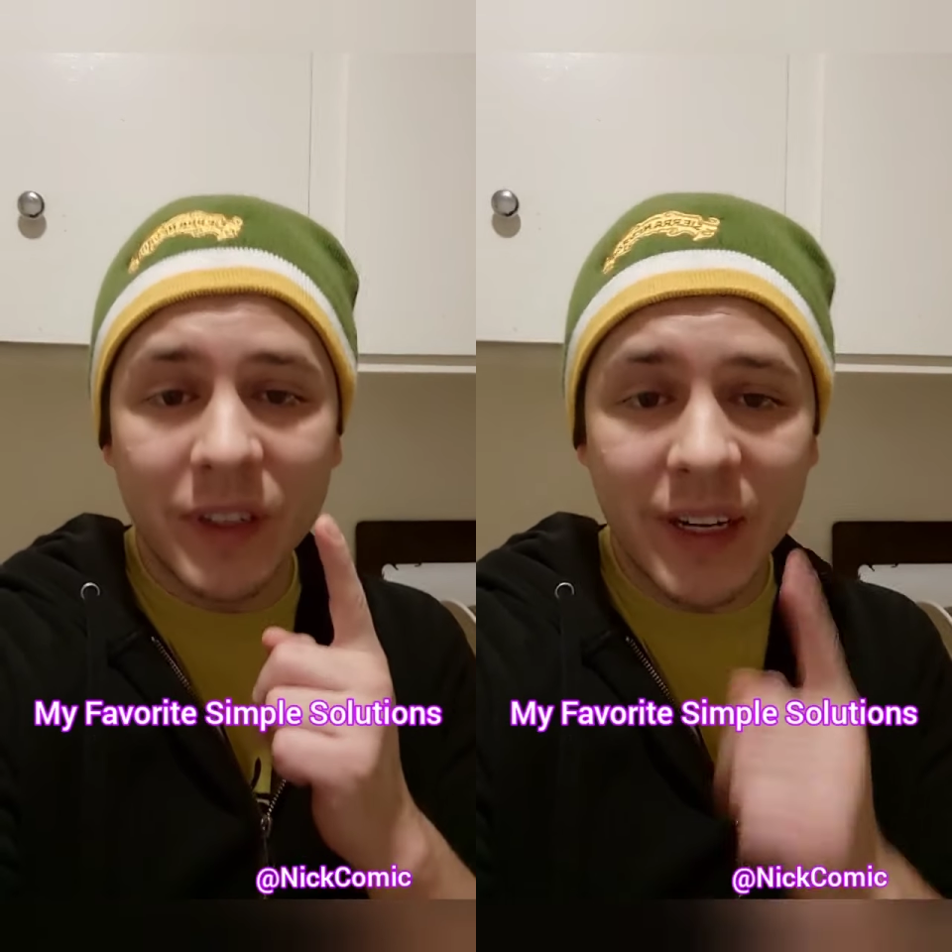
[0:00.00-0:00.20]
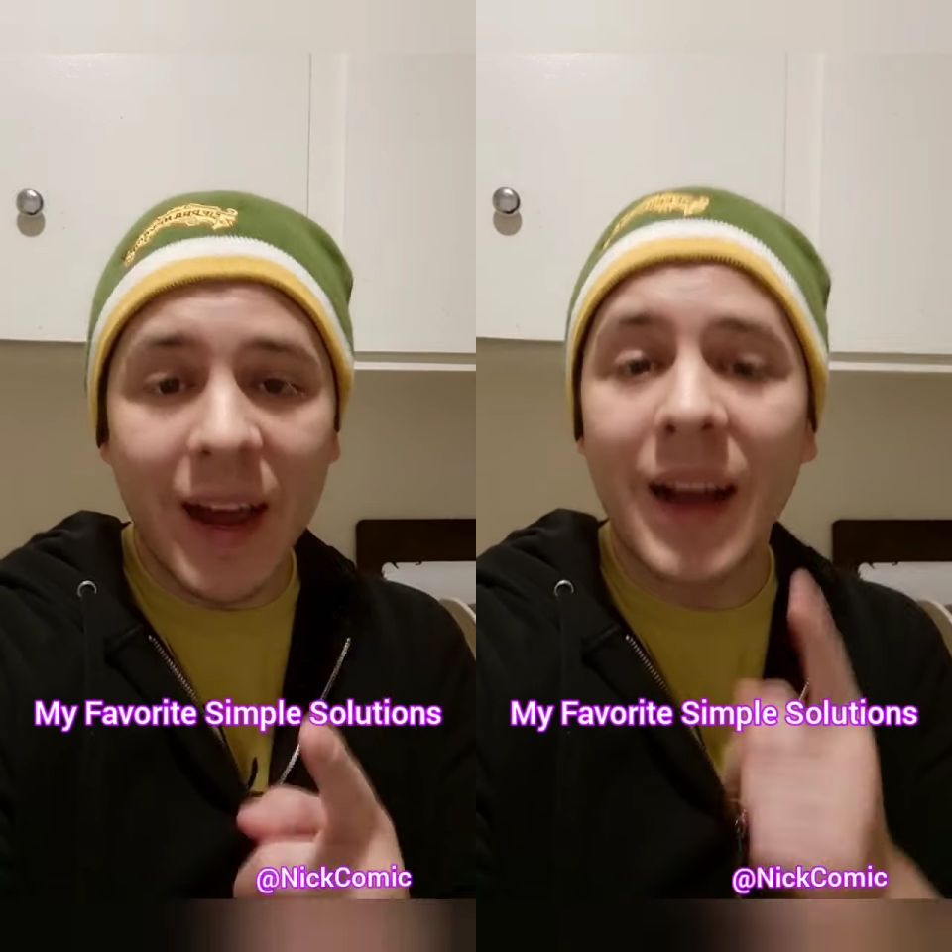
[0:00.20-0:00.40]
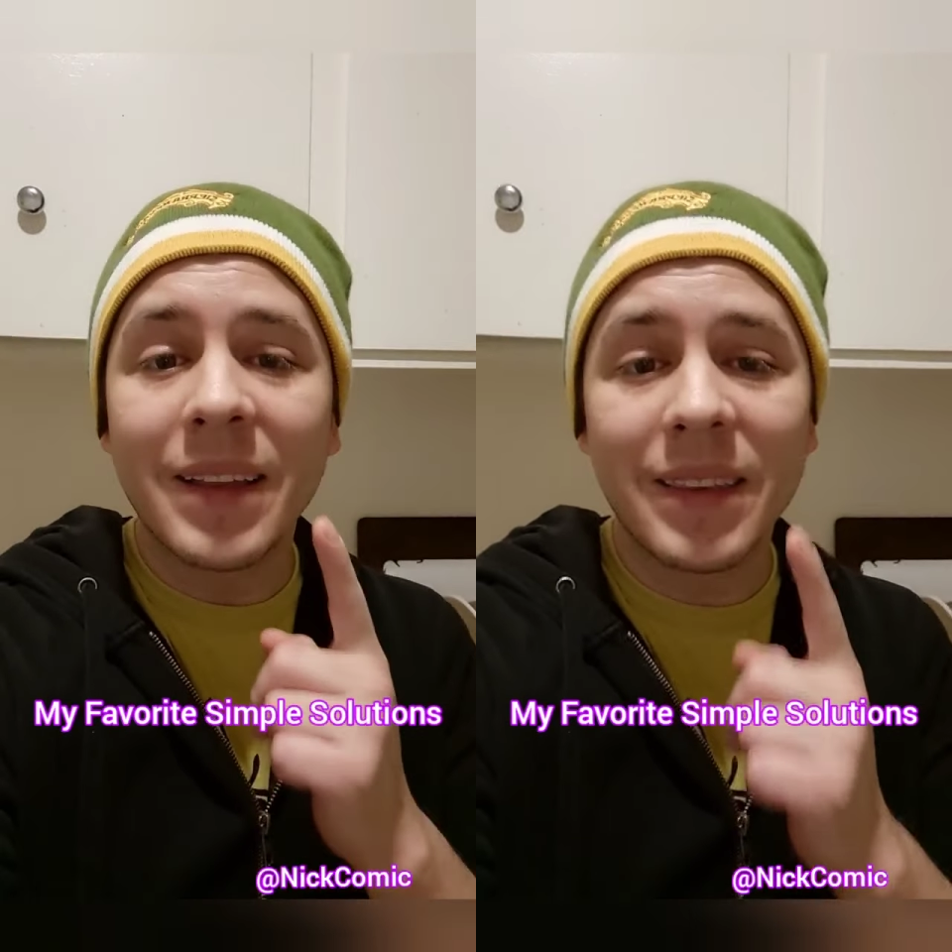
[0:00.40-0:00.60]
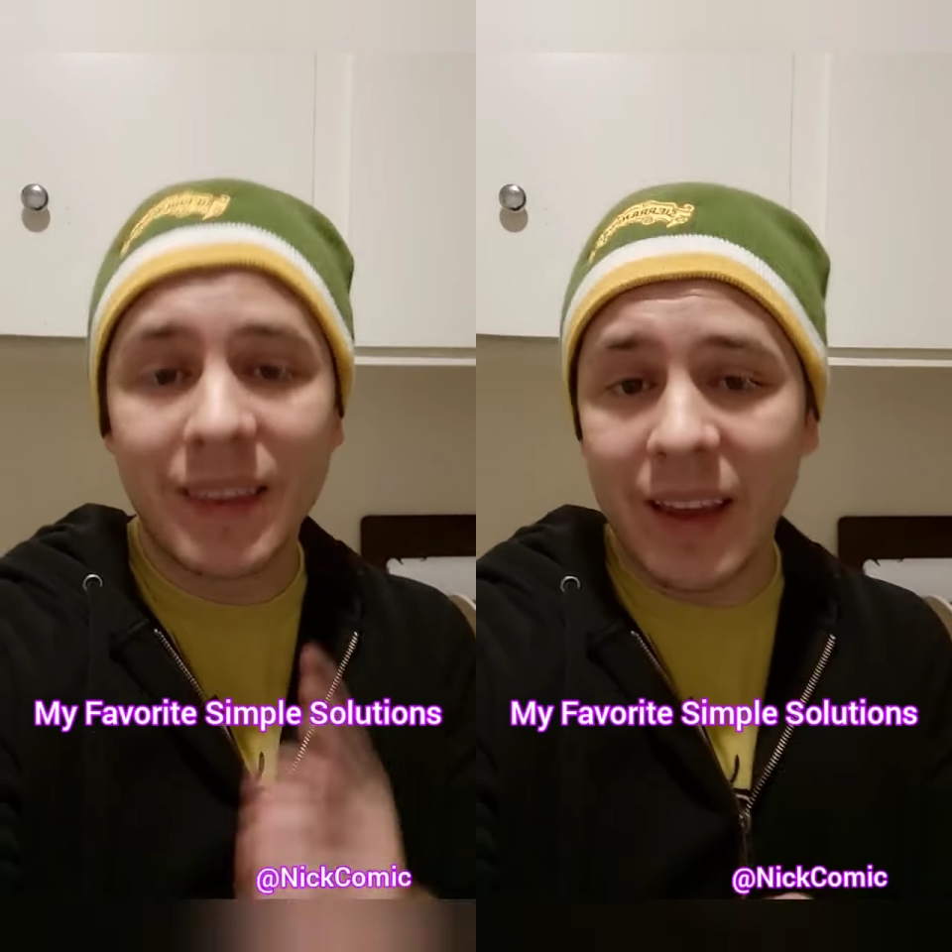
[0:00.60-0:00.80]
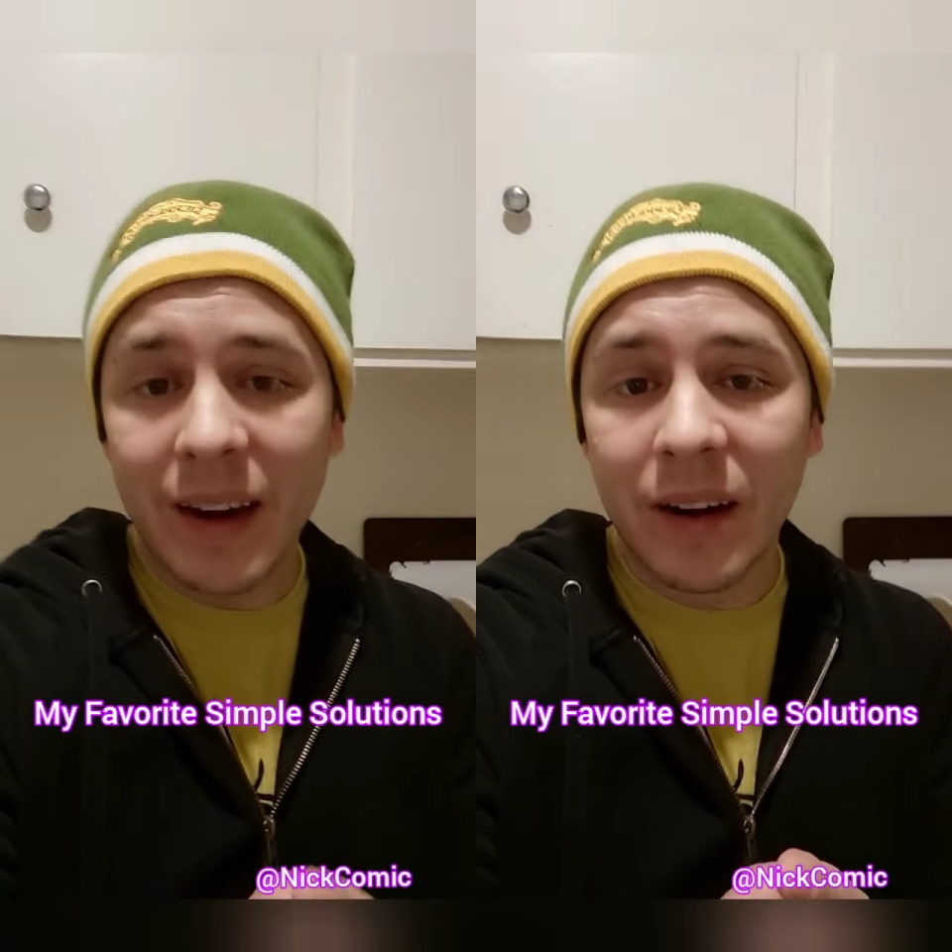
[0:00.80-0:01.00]
not
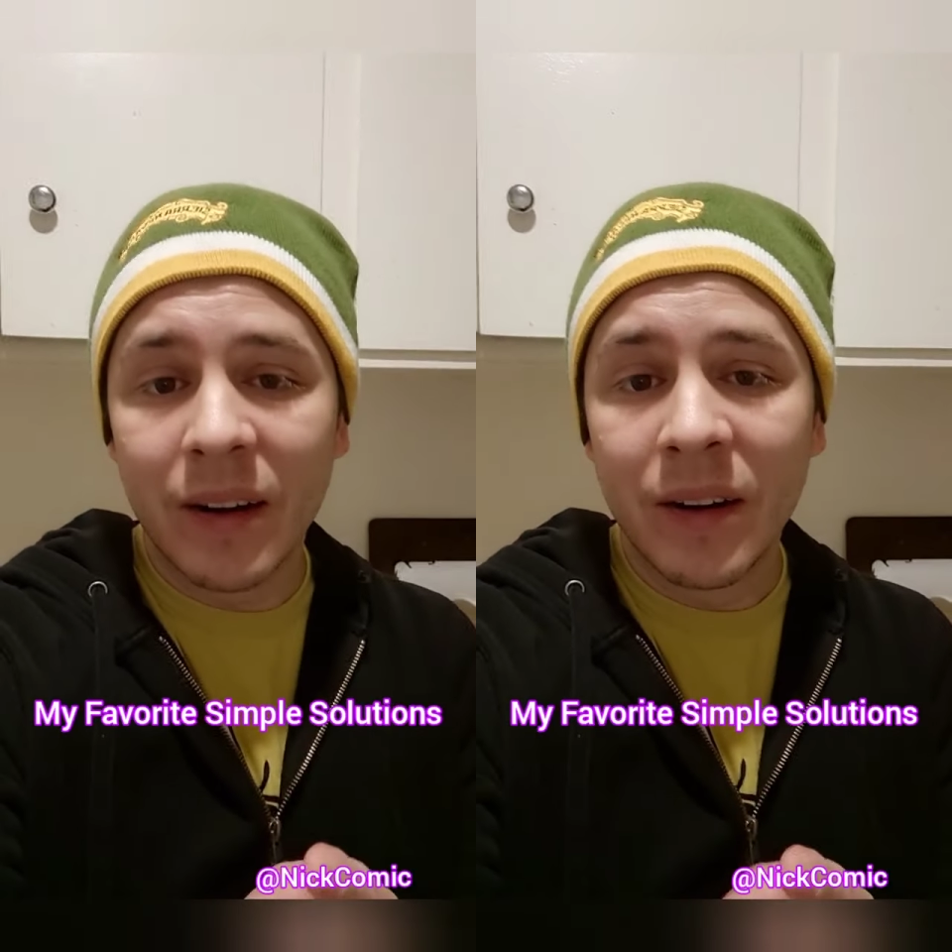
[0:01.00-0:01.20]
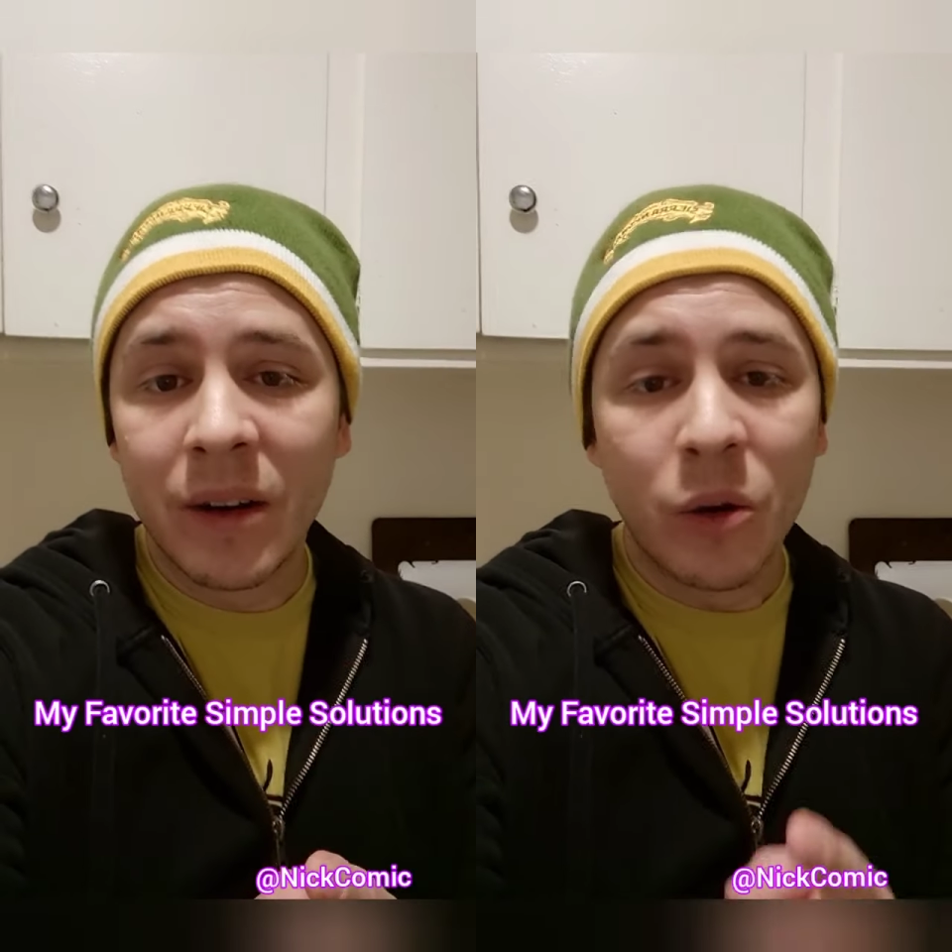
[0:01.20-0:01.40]
there